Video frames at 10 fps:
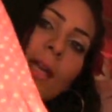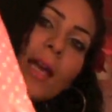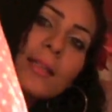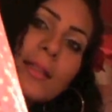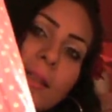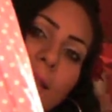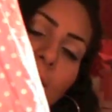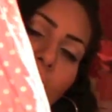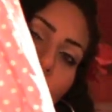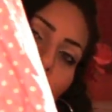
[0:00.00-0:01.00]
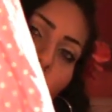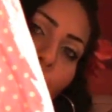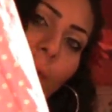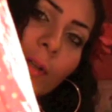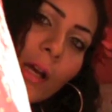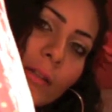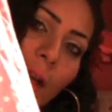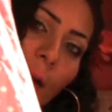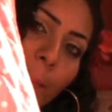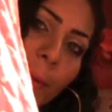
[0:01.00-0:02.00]
It has it's polka dot
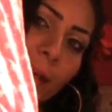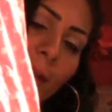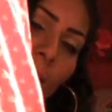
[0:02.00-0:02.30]
top pink